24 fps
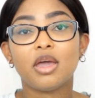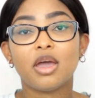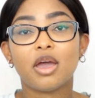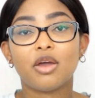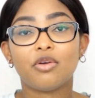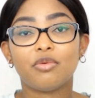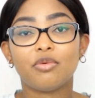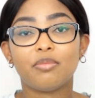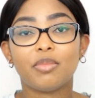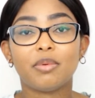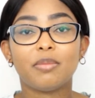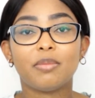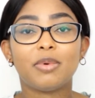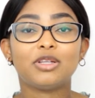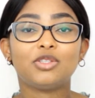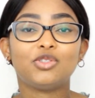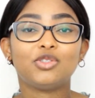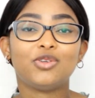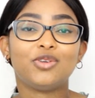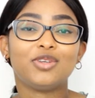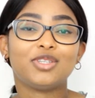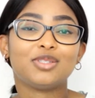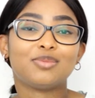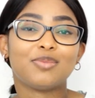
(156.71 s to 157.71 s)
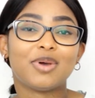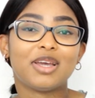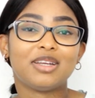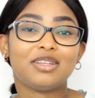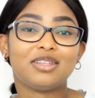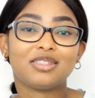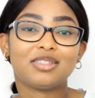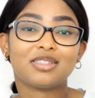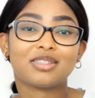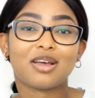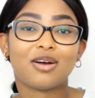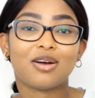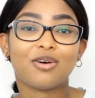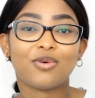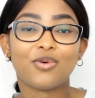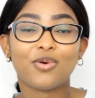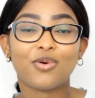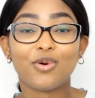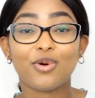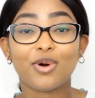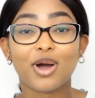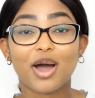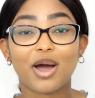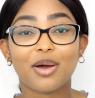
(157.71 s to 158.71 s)
and remember to use my discount
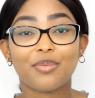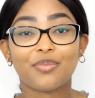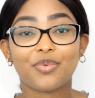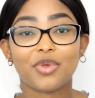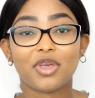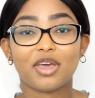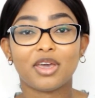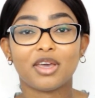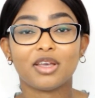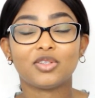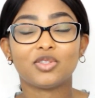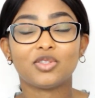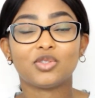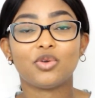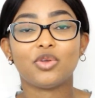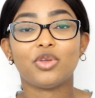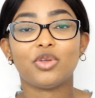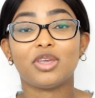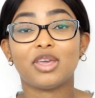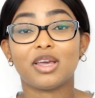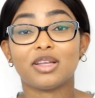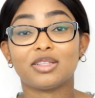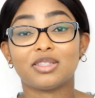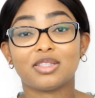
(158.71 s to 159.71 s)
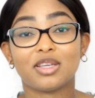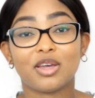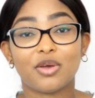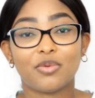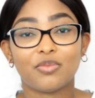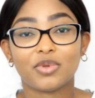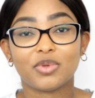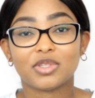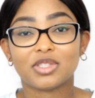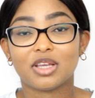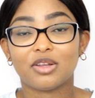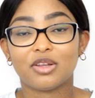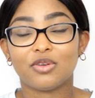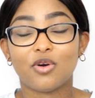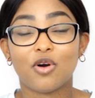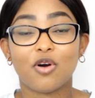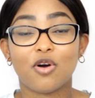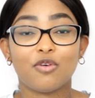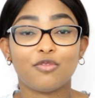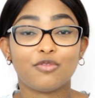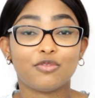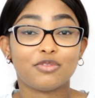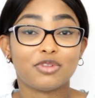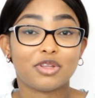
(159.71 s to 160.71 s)
code up here so you get 10%
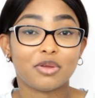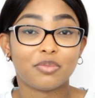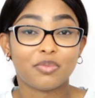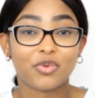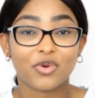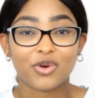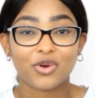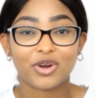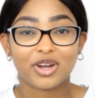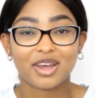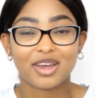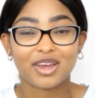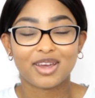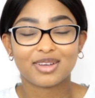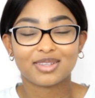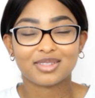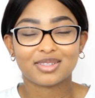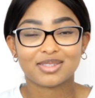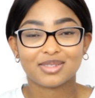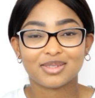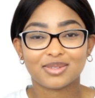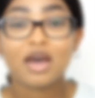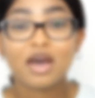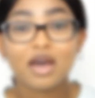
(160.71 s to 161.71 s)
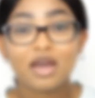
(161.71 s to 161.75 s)
off the product.